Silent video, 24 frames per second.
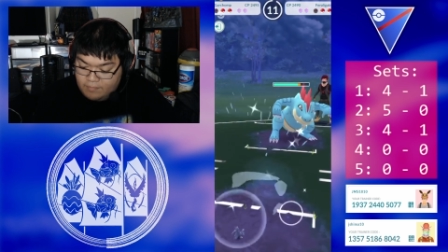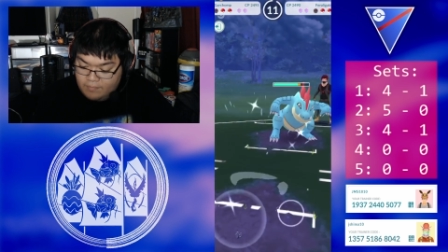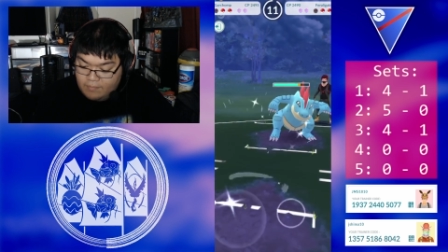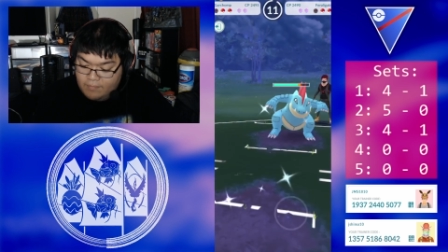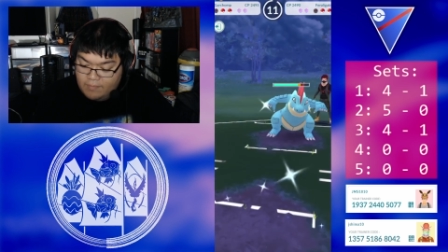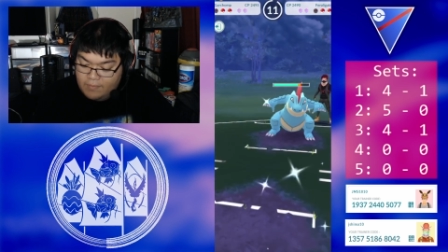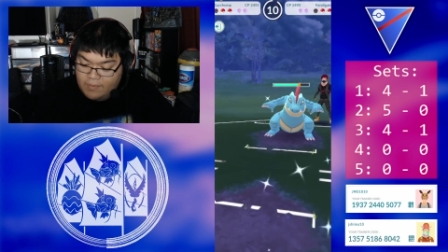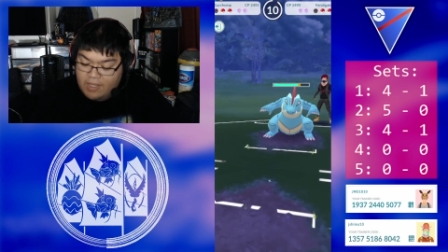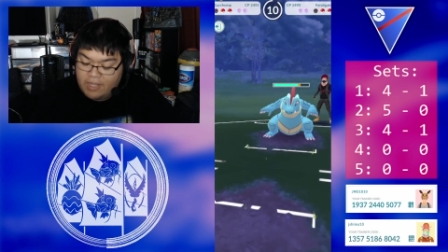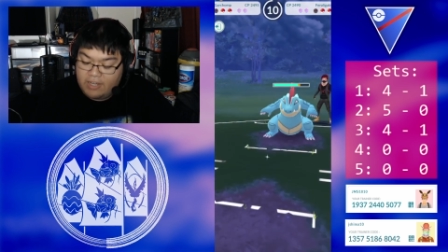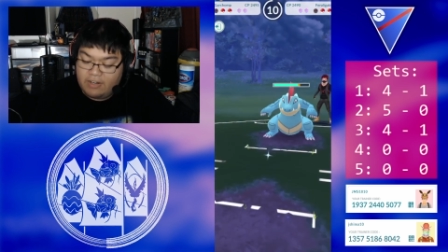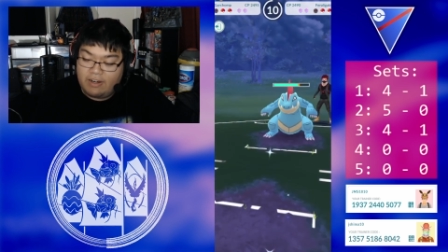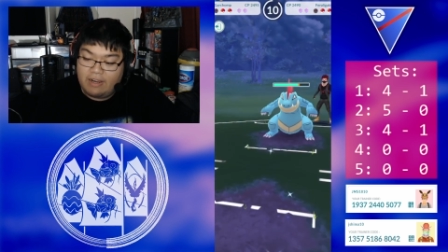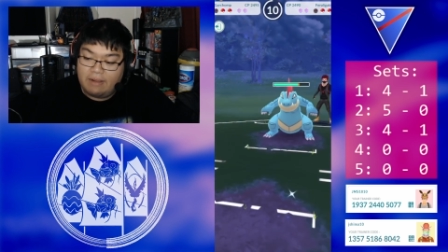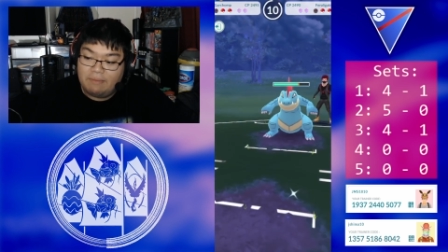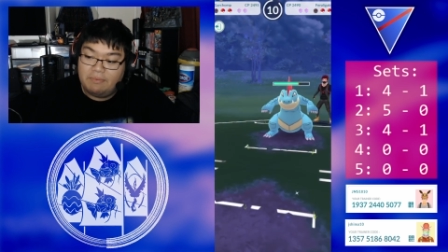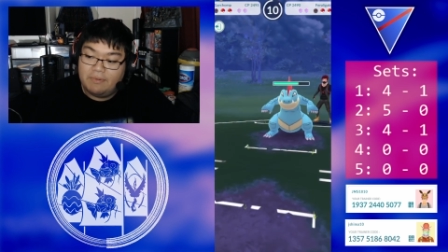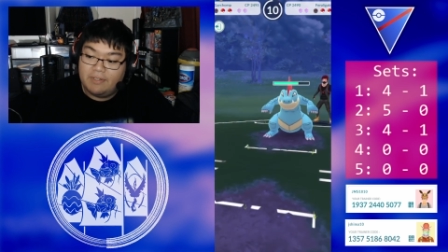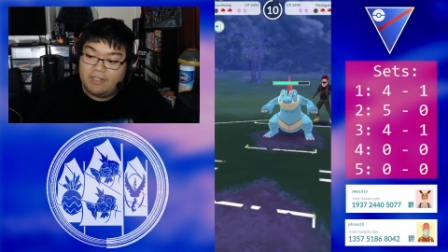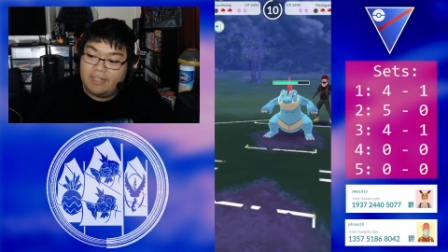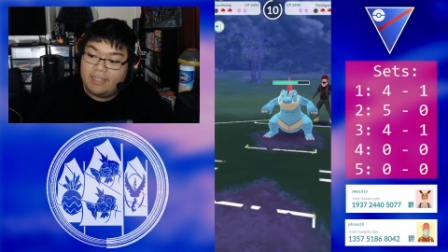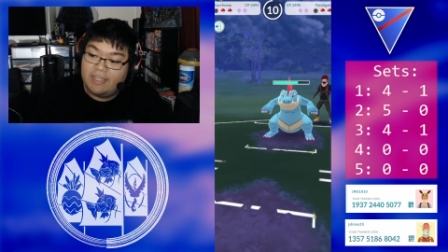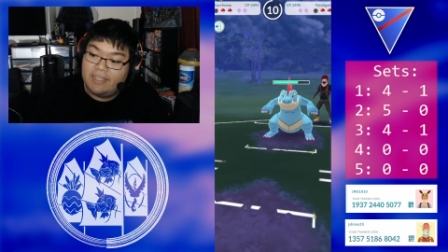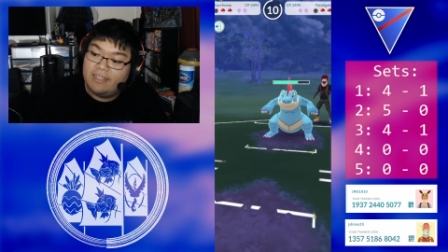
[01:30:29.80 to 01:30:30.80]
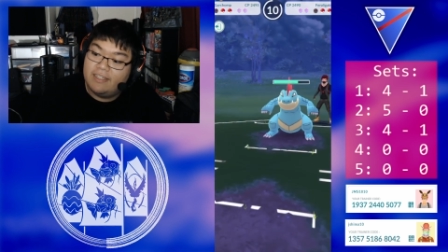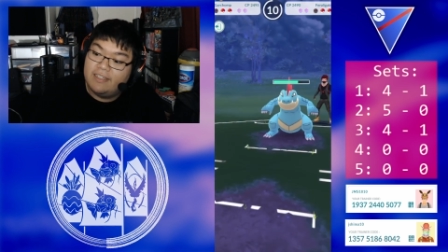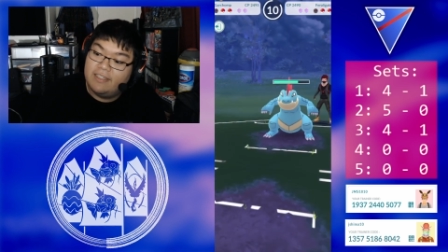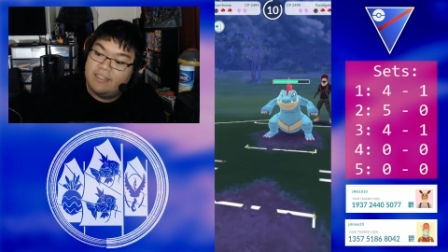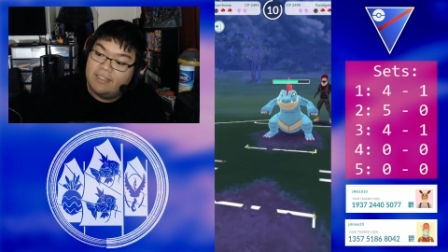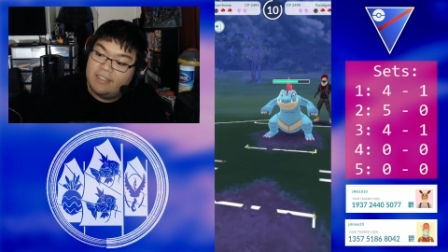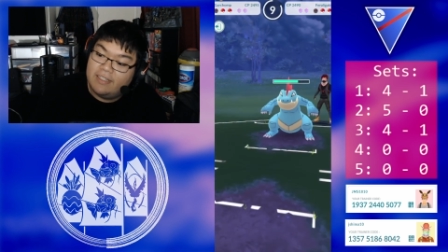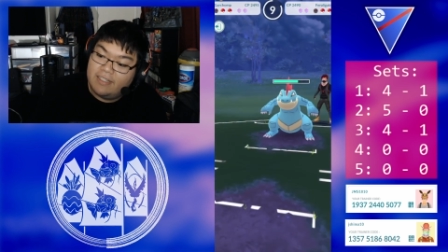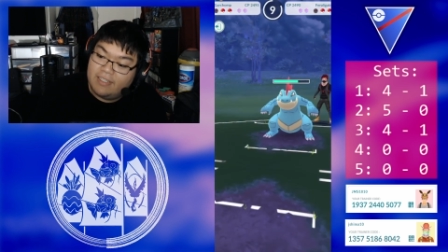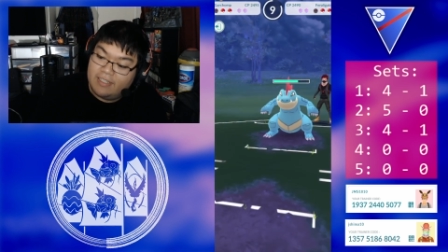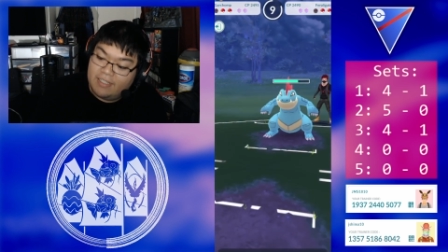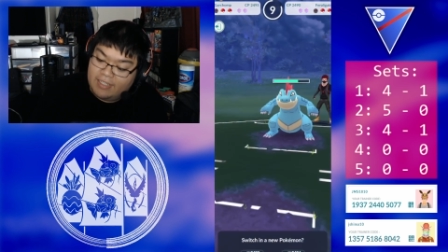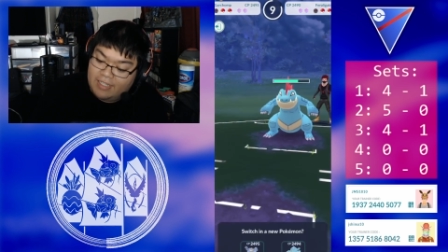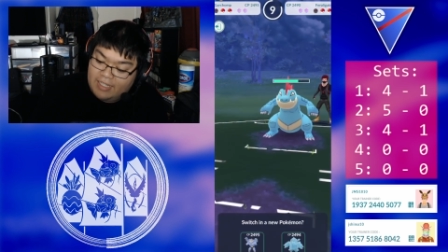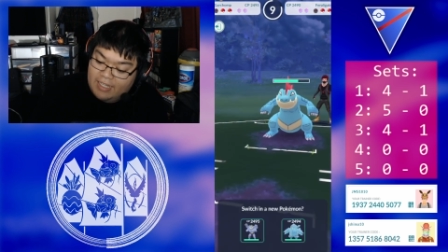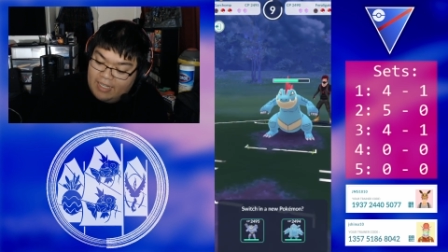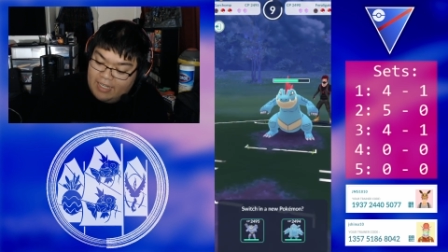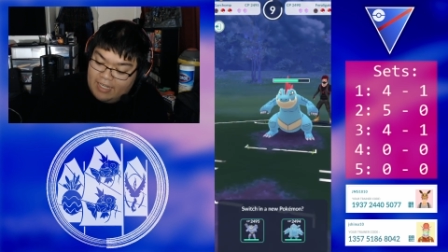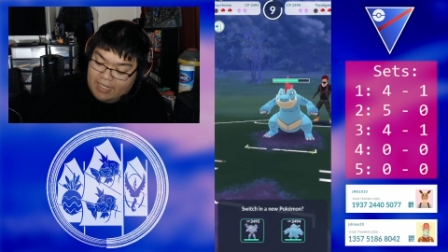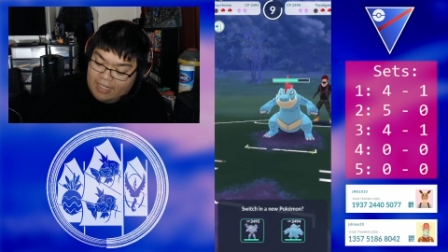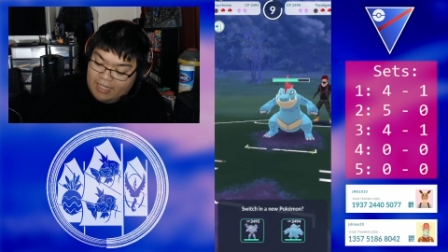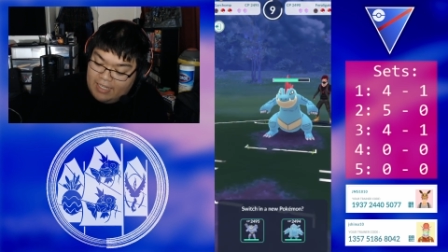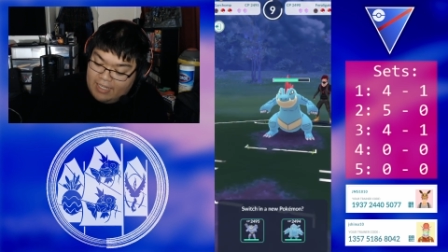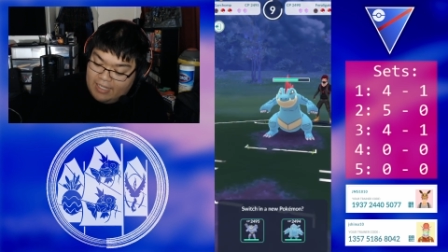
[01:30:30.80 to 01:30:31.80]
how do I put it?
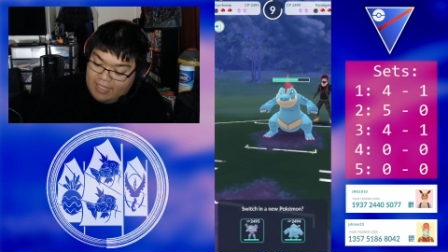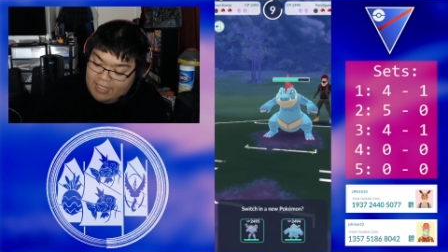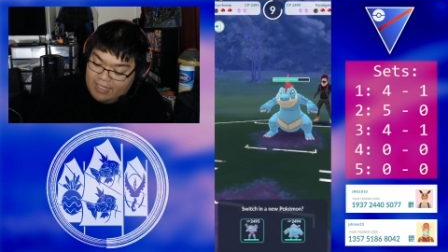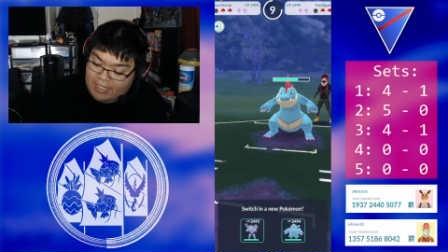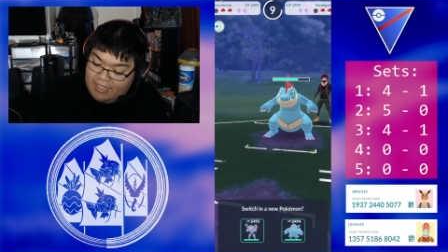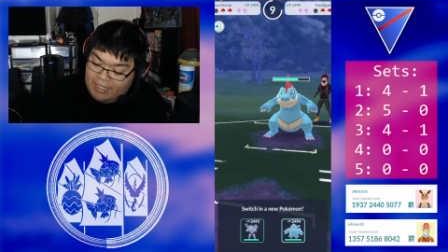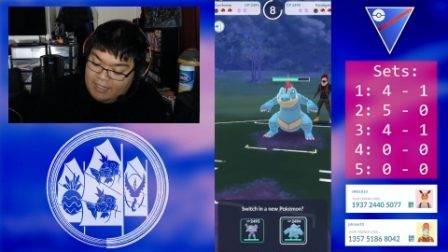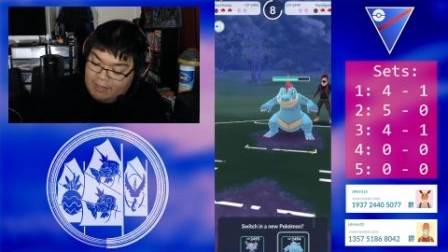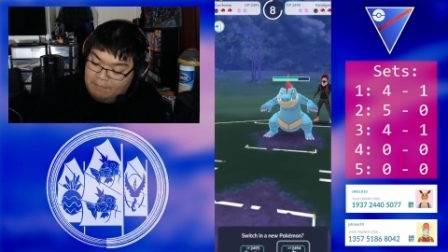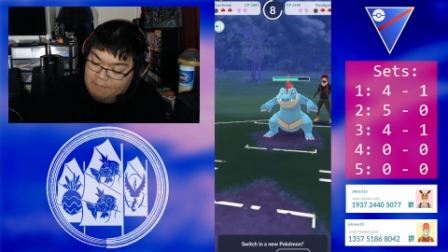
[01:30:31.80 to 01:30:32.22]
Uh,